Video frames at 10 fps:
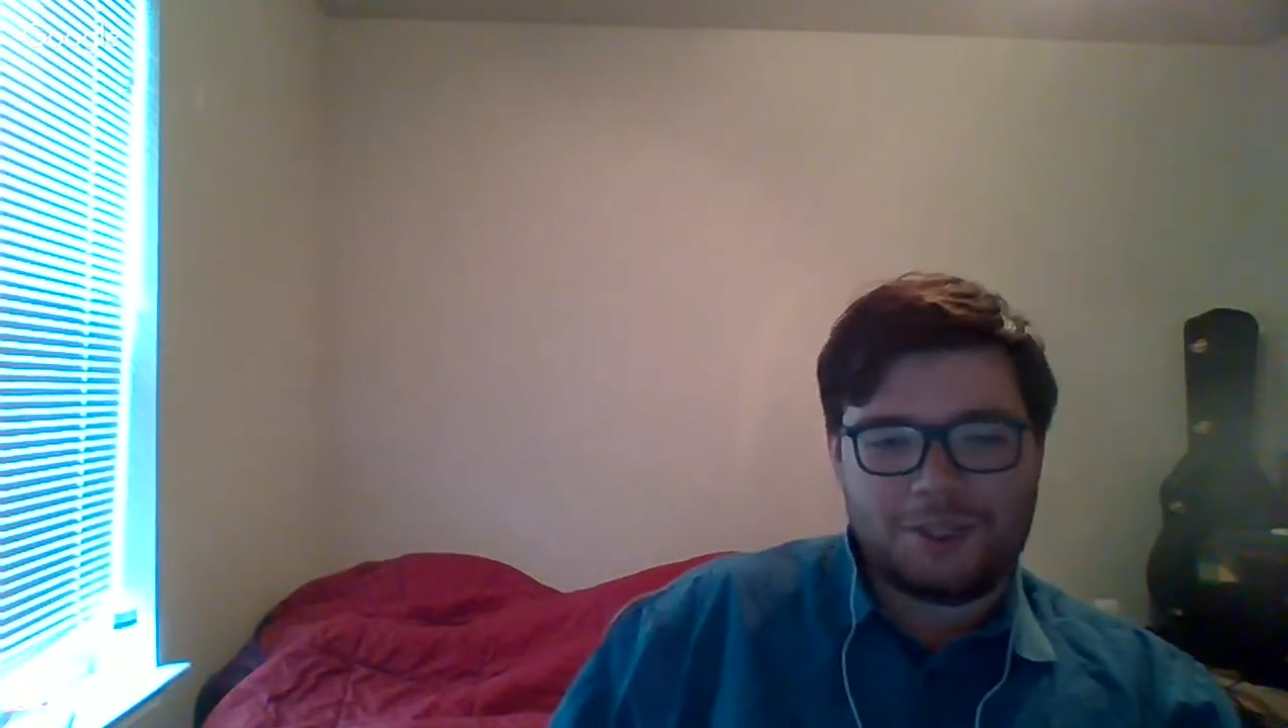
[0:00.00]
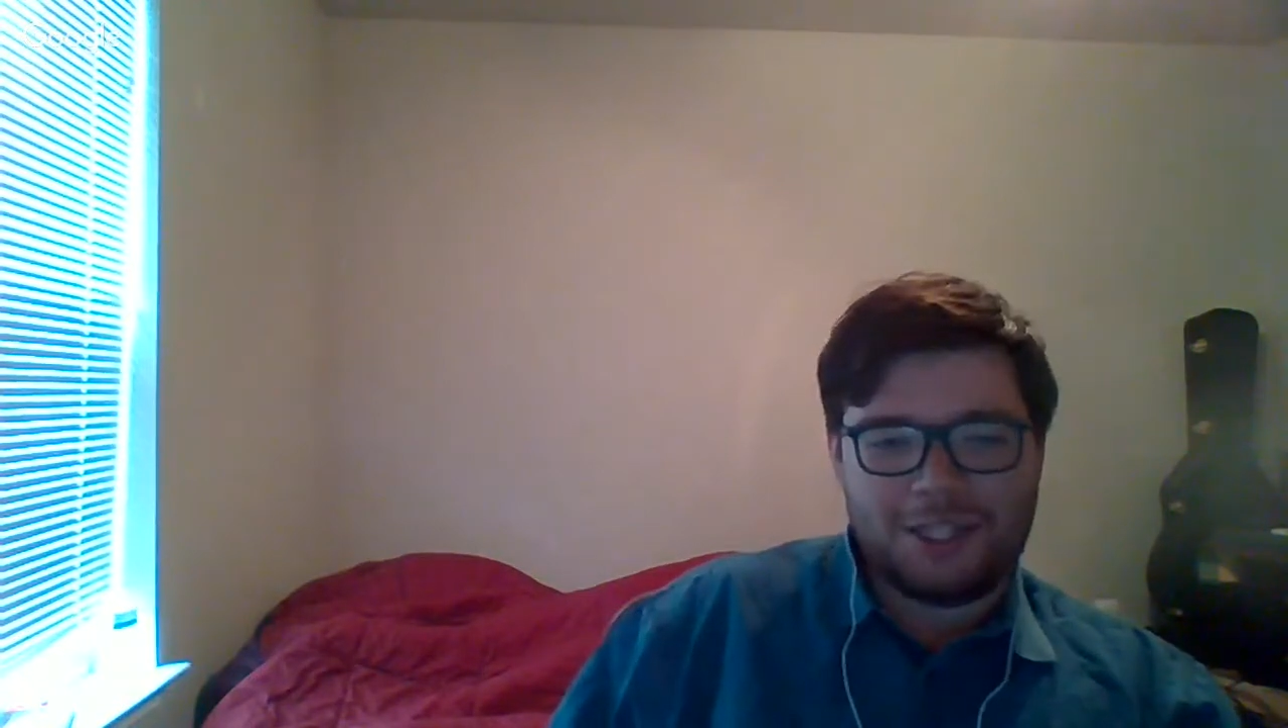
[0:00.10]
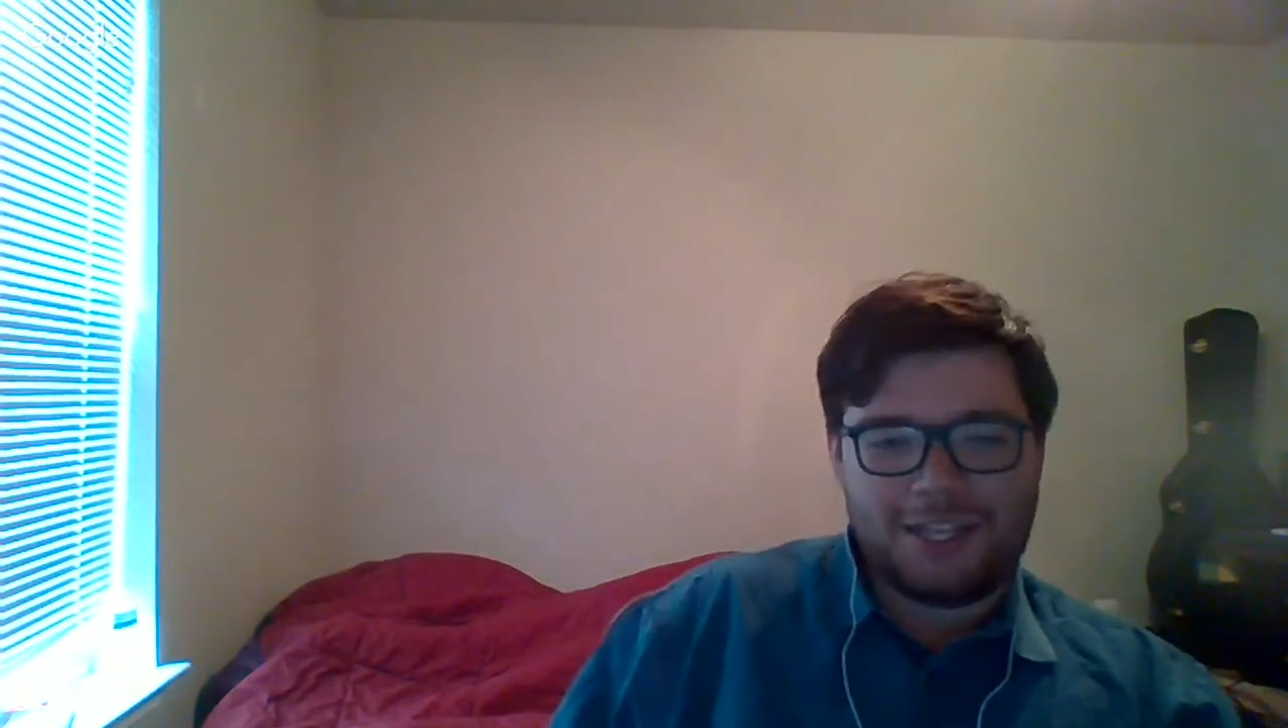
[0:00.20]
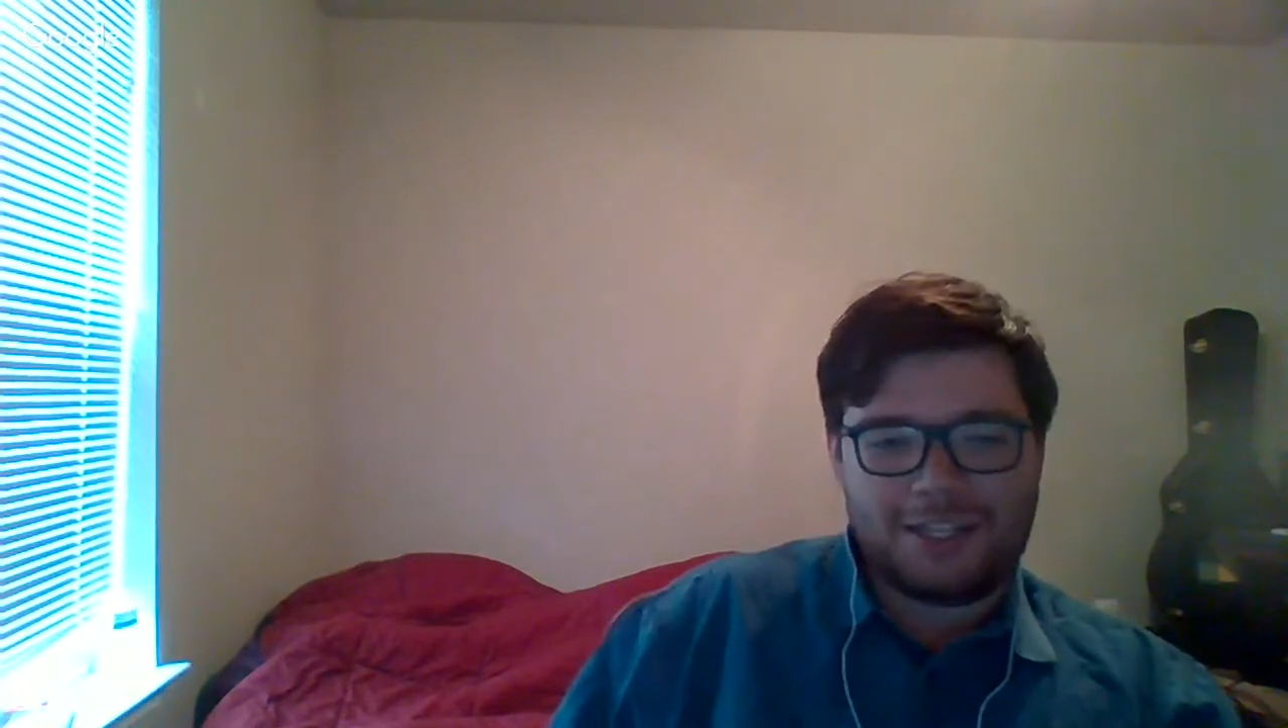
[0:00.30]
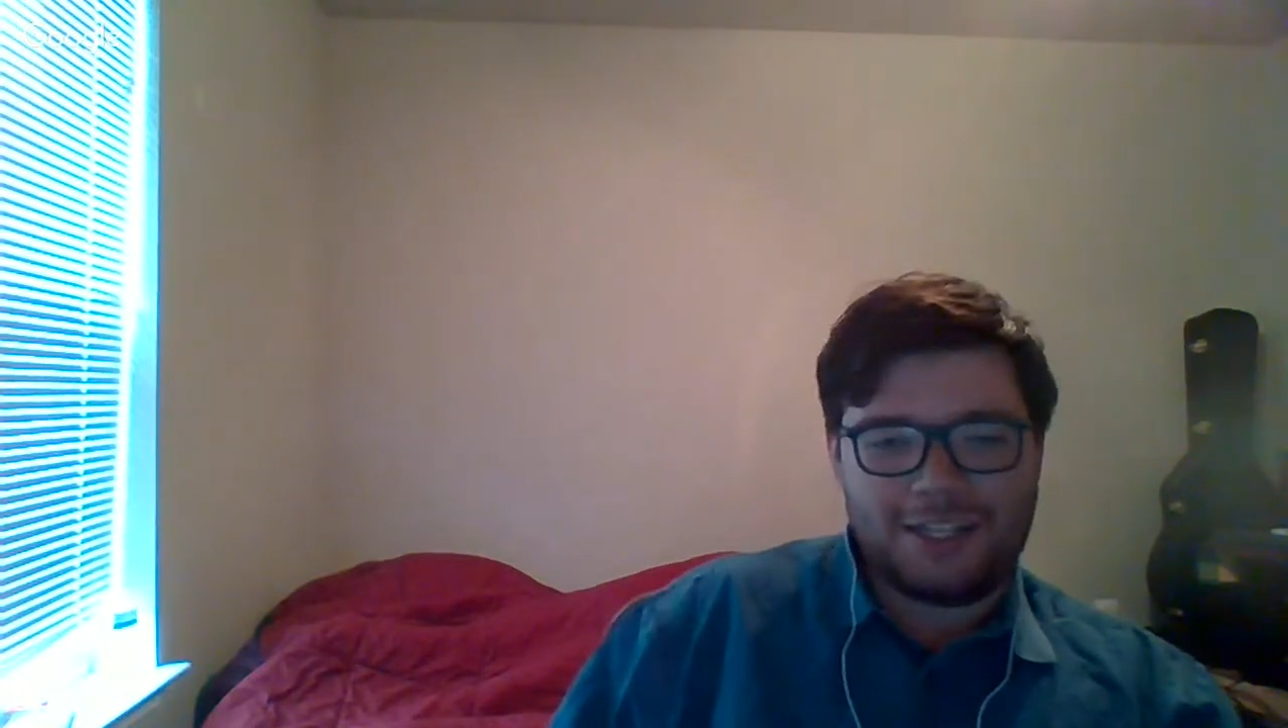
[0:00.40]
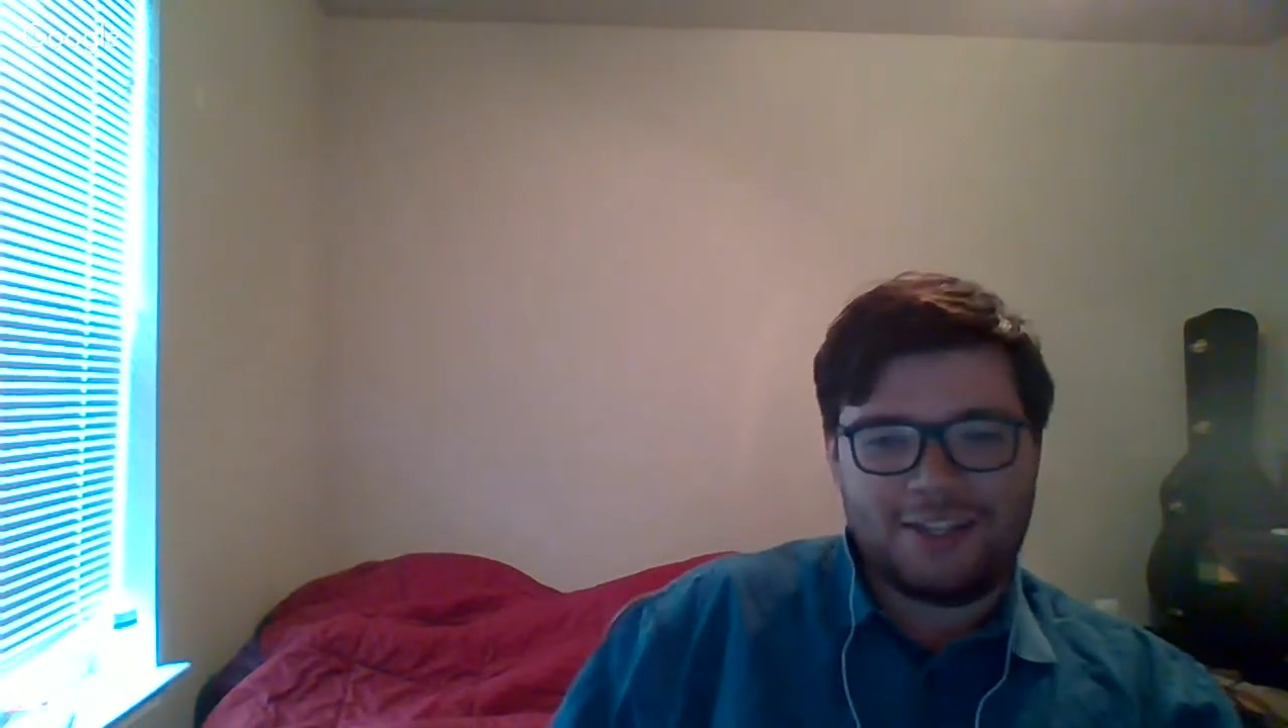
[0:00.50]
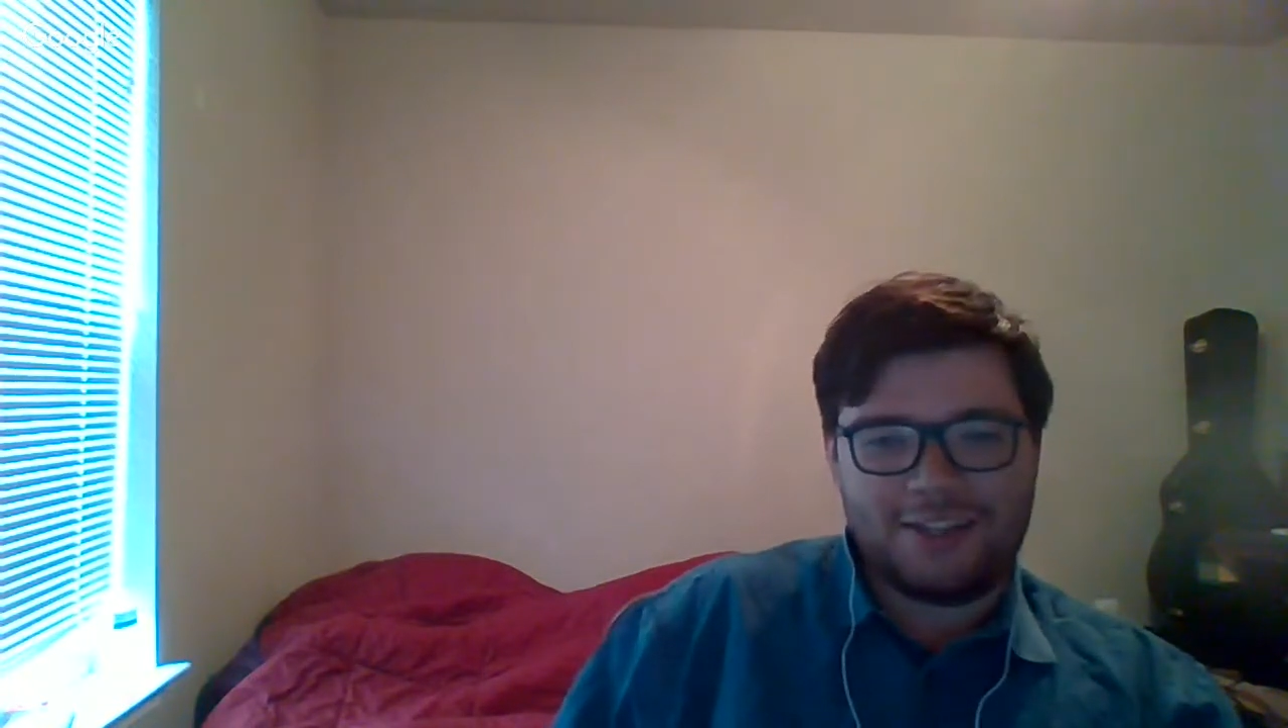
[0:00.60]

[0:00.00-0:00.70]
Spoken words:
like,